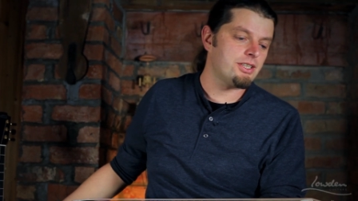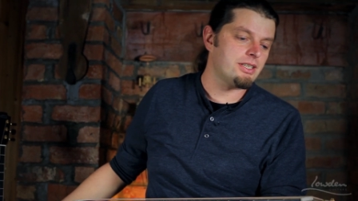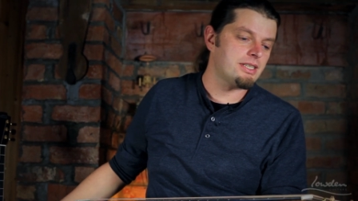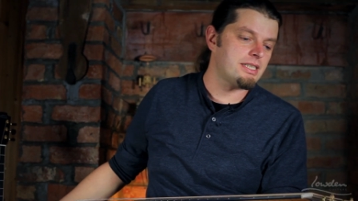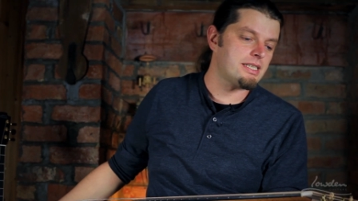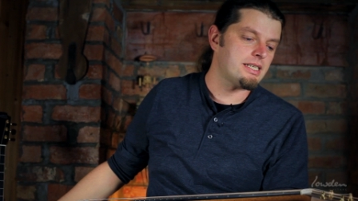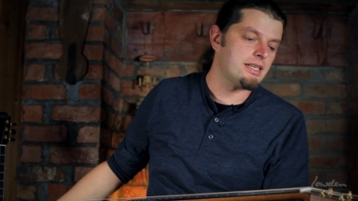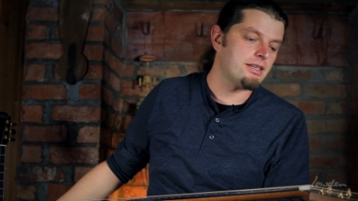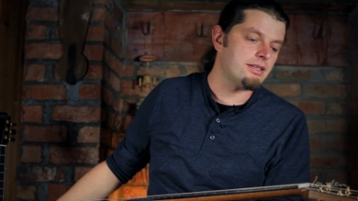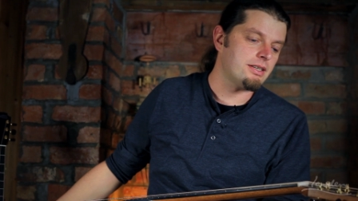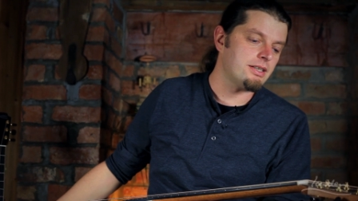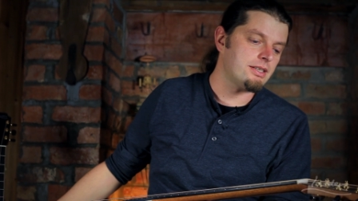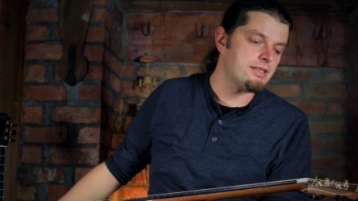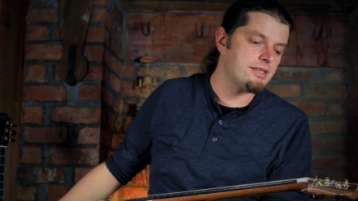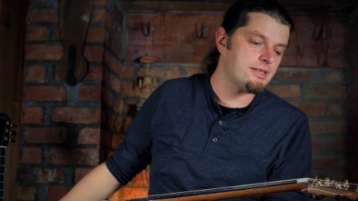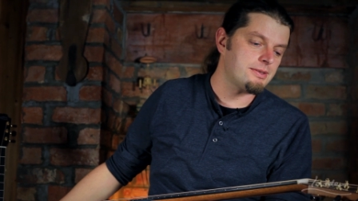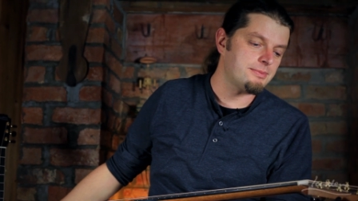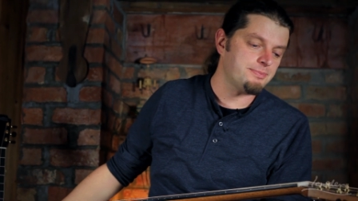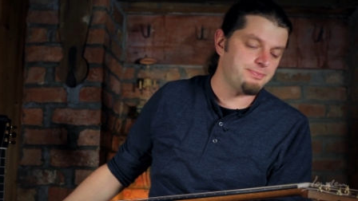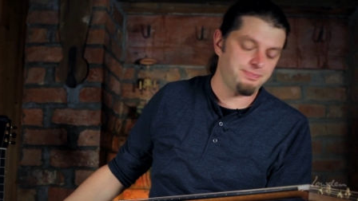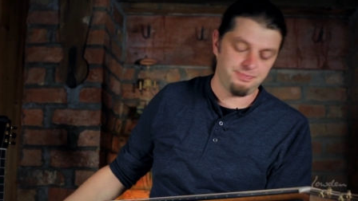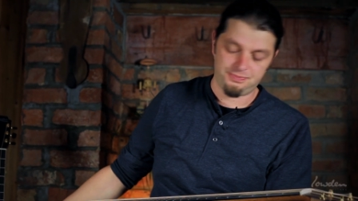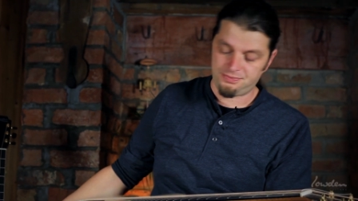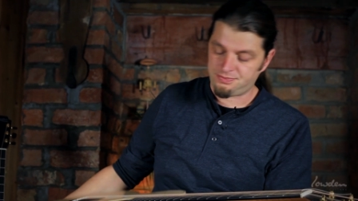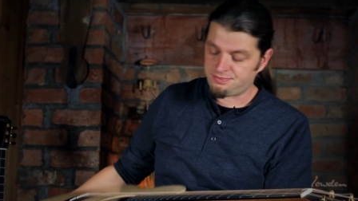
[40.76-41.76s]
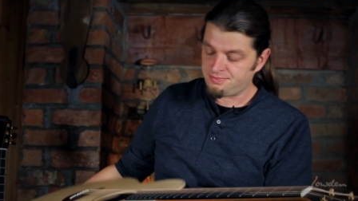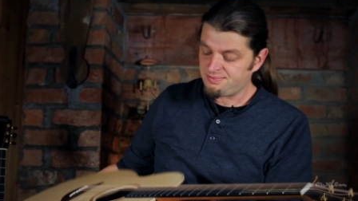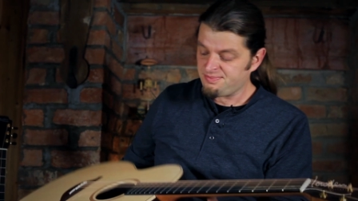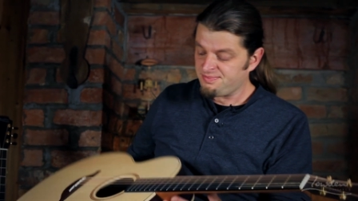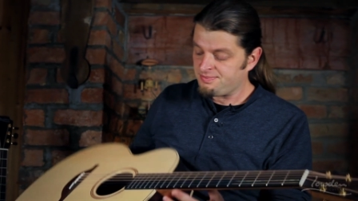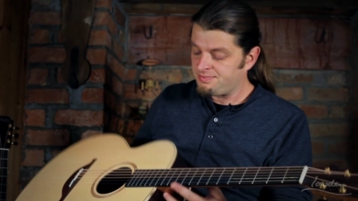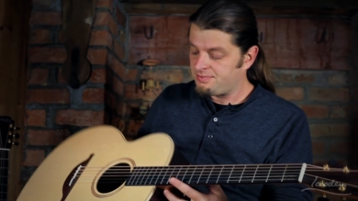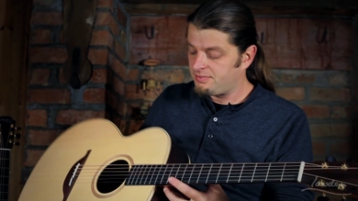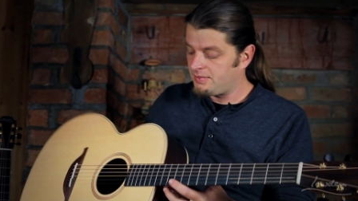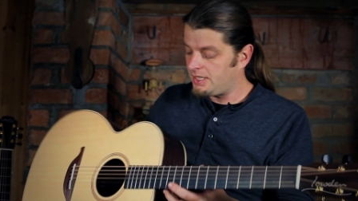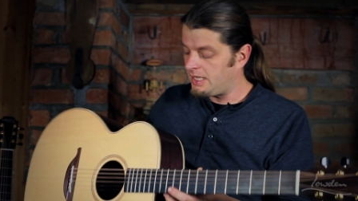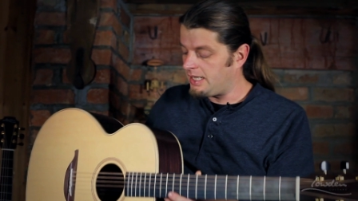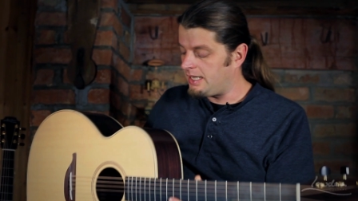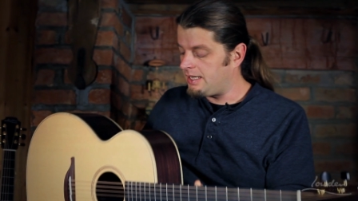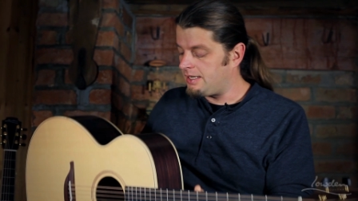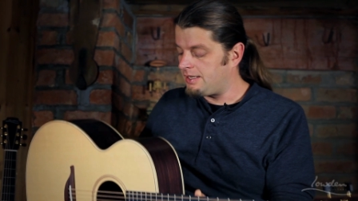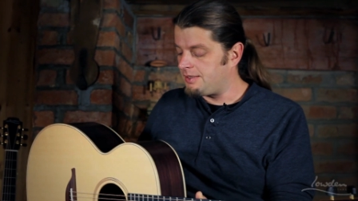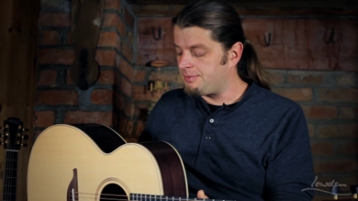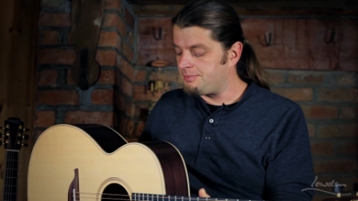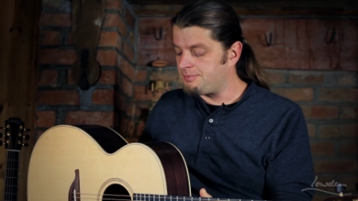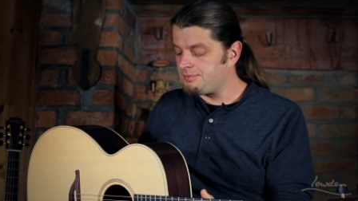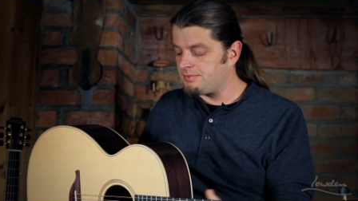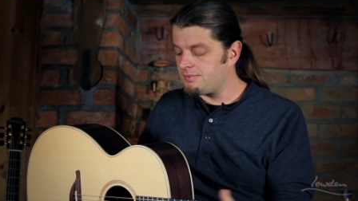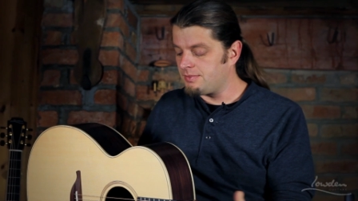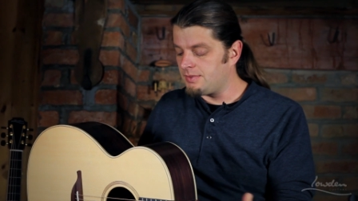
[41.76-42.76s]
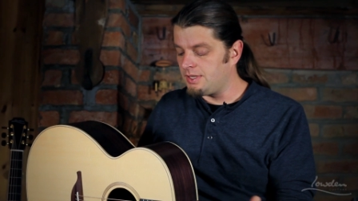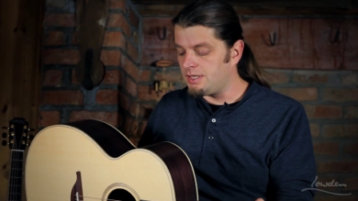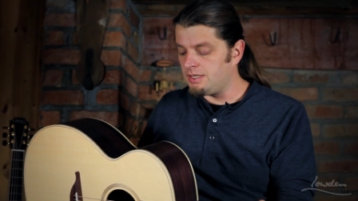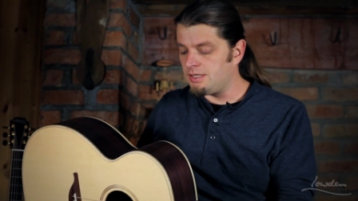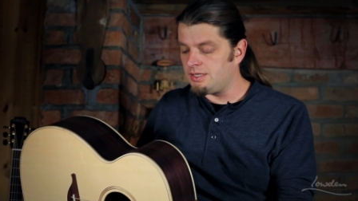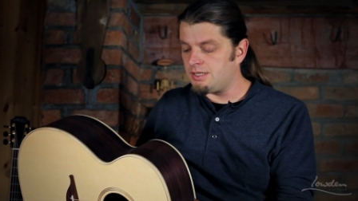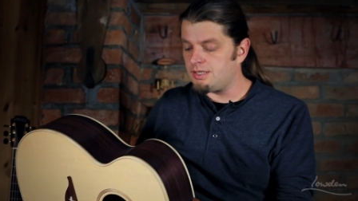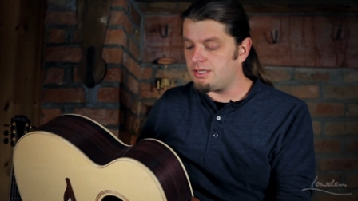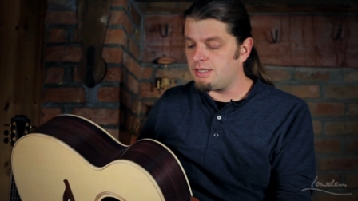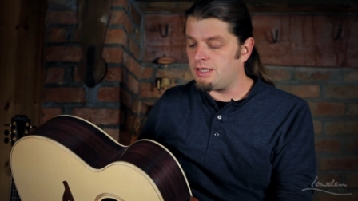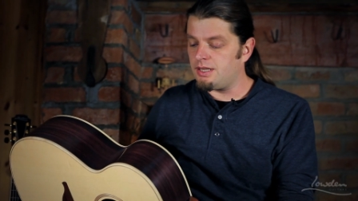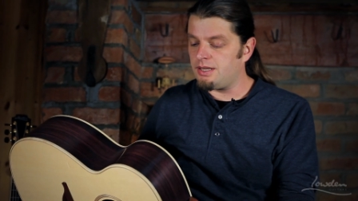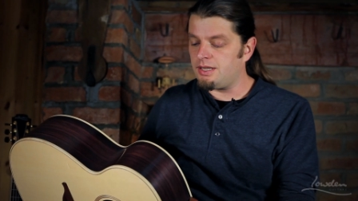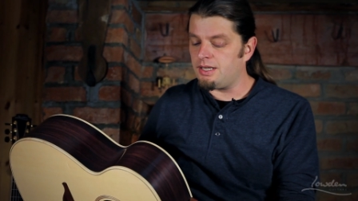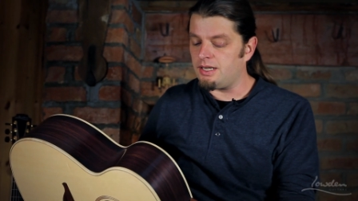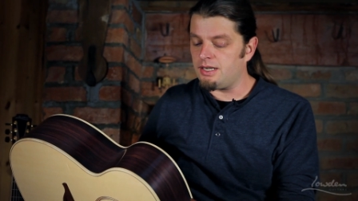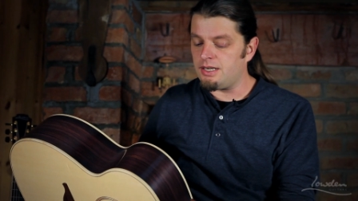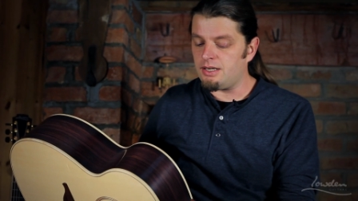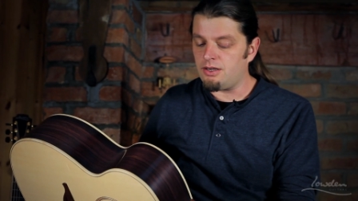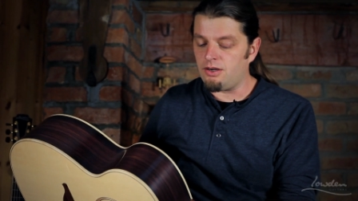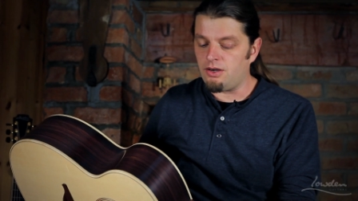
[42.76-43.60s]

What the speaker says: series they're